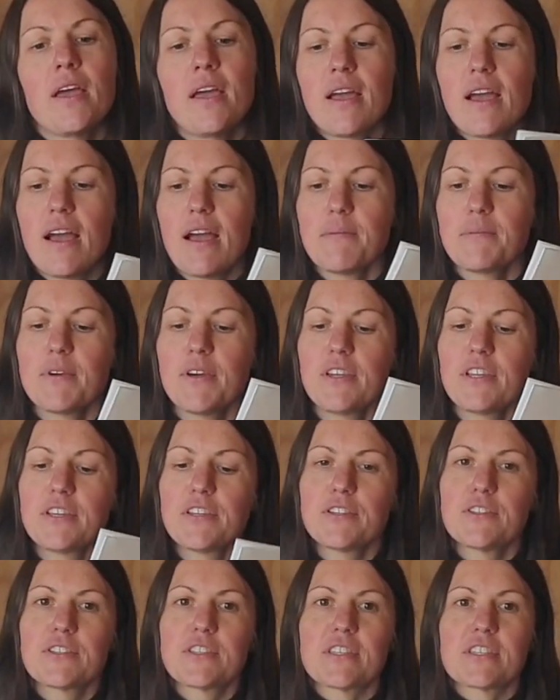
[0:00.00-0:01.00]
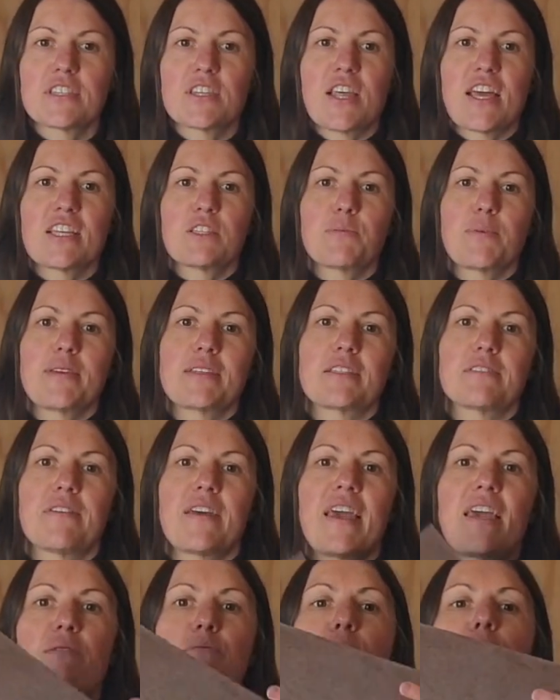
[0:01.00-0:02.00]
I'm going to use this nice piece of
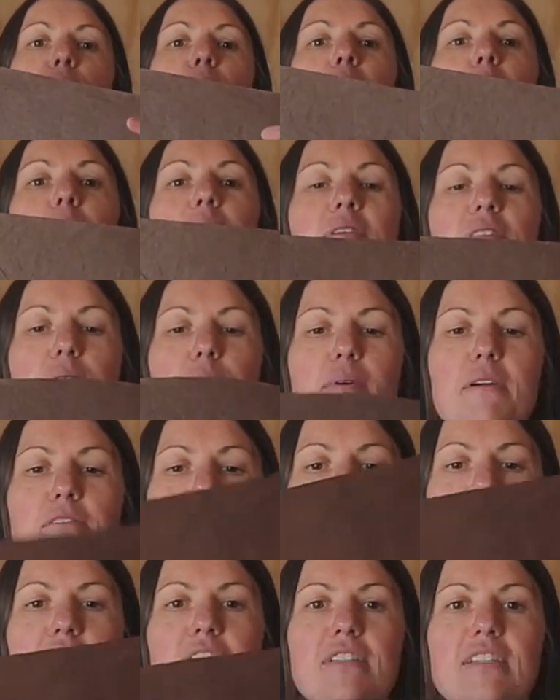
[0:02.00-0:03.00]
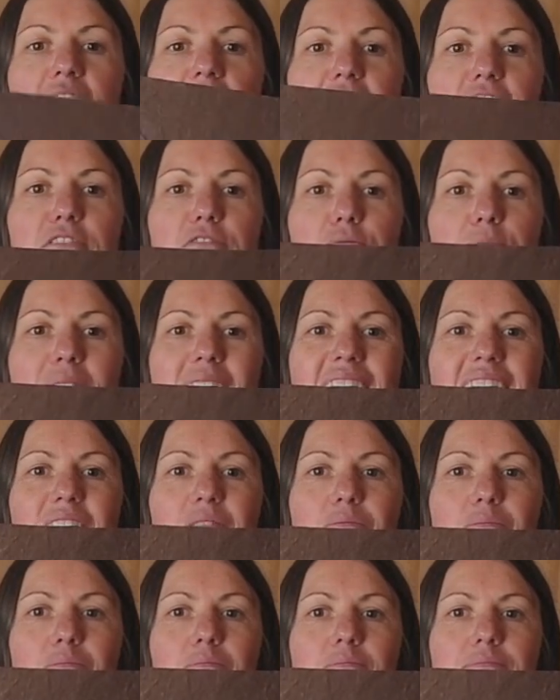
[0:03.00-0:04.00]
handmade paper that my friend gave me.